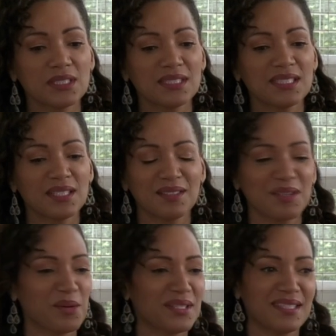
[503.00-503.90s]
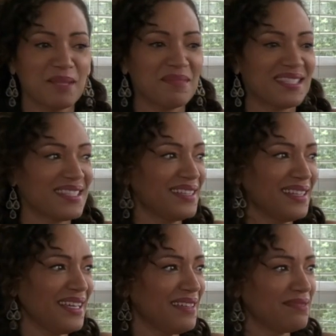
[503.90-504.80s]
there was some
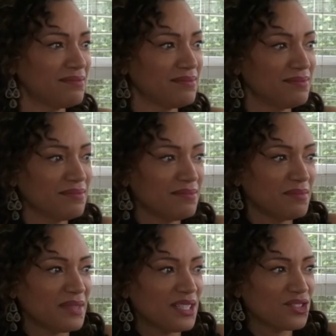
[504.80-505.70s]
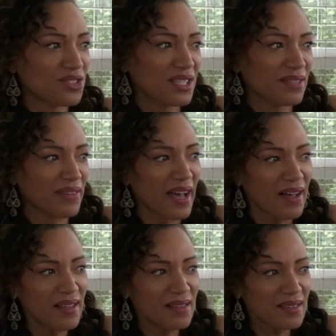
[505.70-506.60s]
silly Ministry of
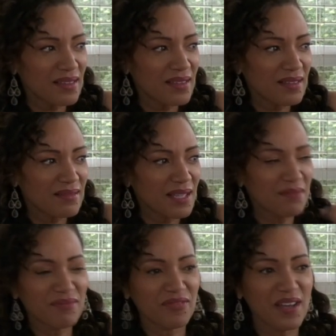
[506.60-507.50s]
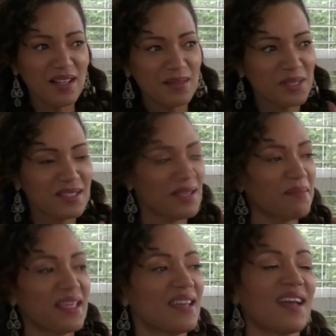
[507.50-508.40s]
Health, the film or
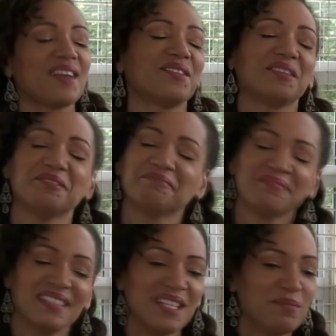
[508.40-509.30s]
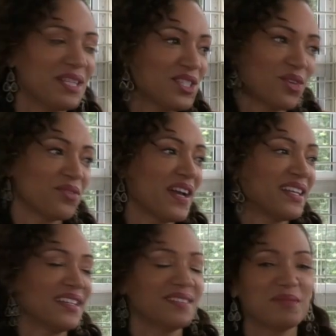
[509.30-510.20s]
something. I don't know. Please don't find
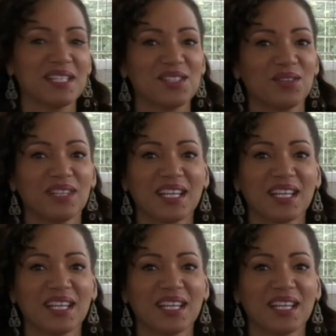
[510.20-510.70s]
it. Please don't look